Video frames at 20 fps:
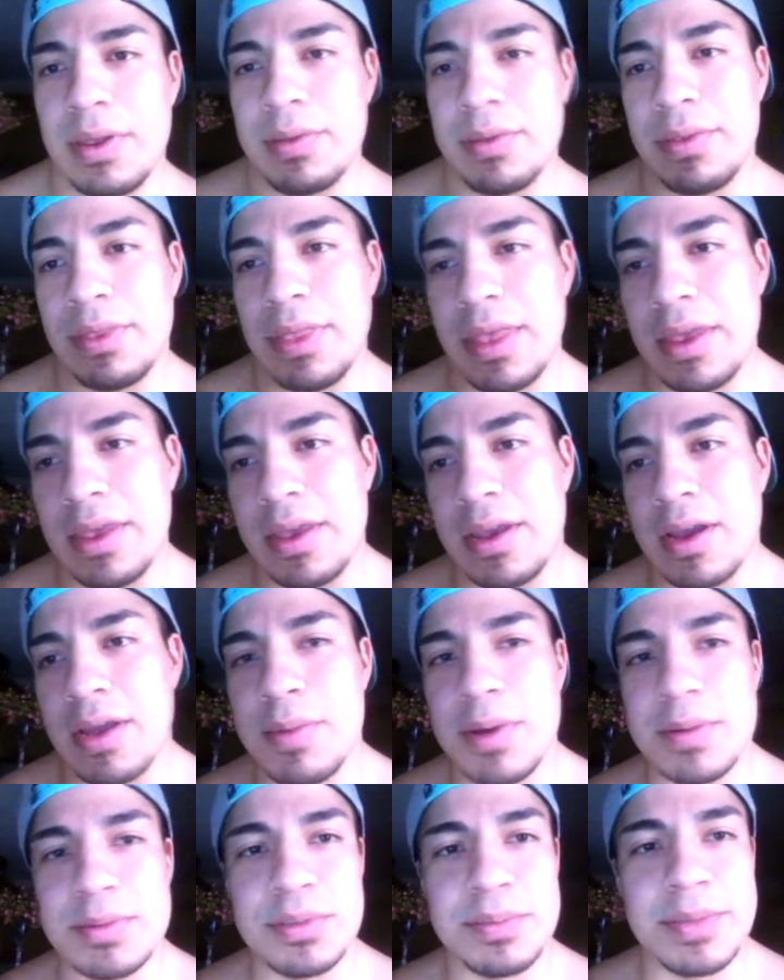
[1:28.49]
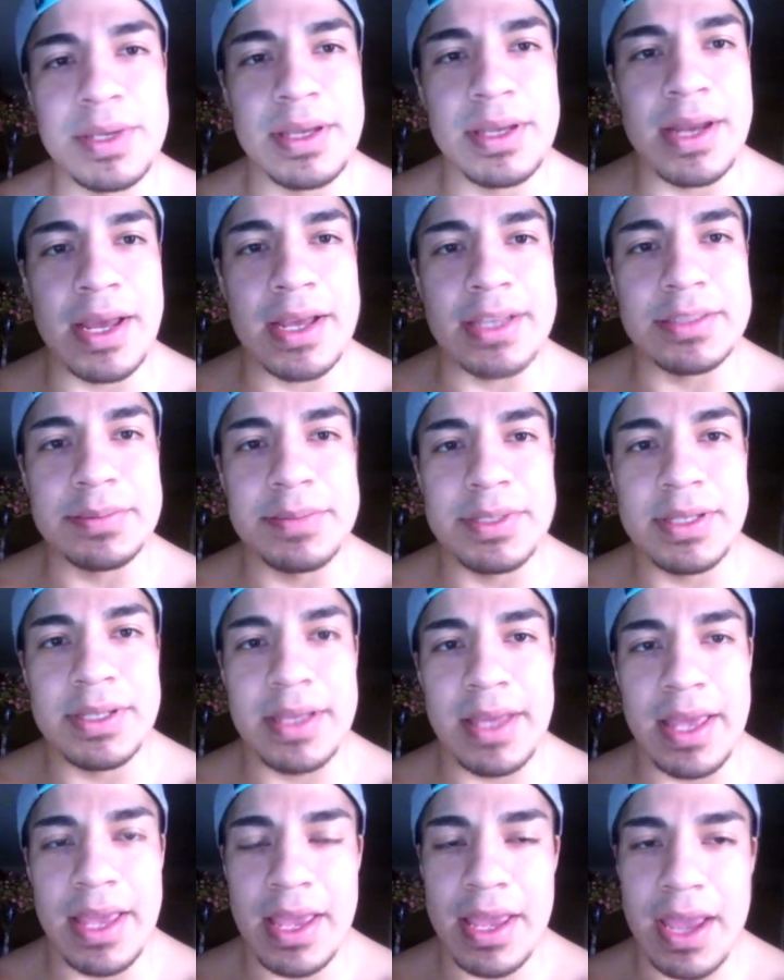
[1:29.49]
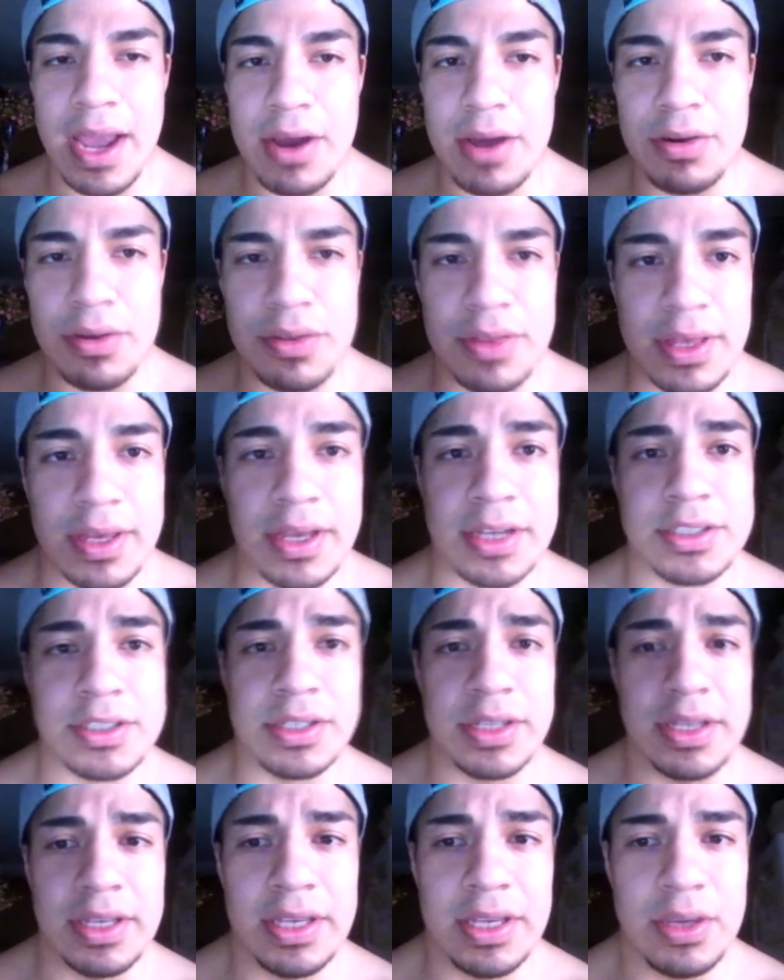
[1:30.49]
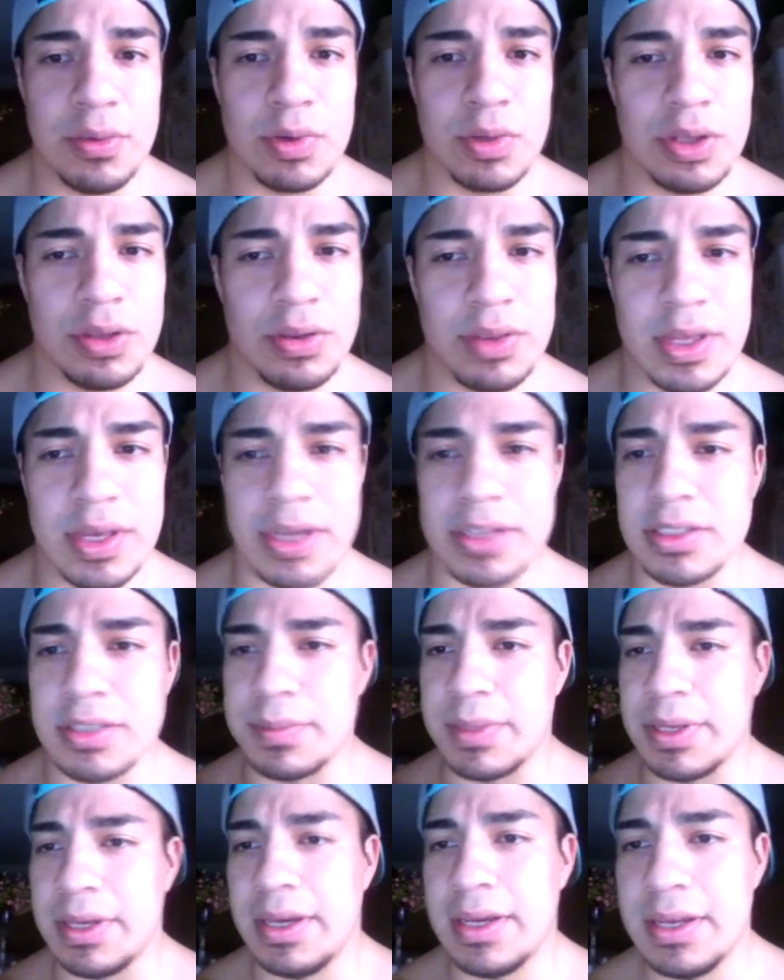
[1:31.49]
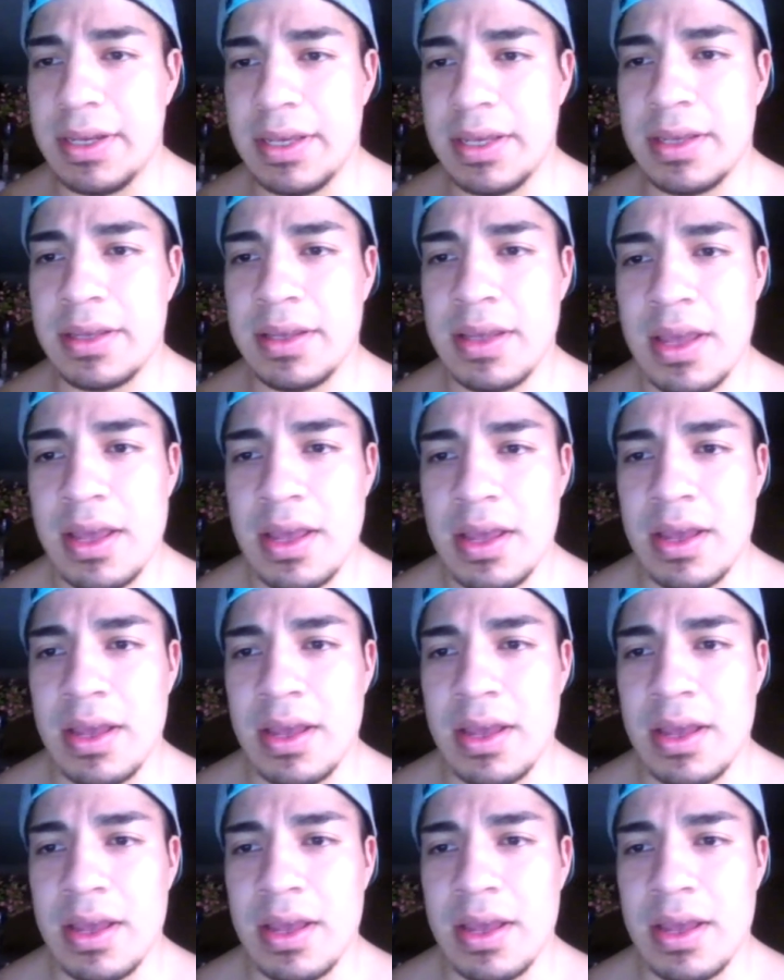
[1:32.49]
they come up to me and ask me like, hey, how do you think I should eat? What do you think I should be eating?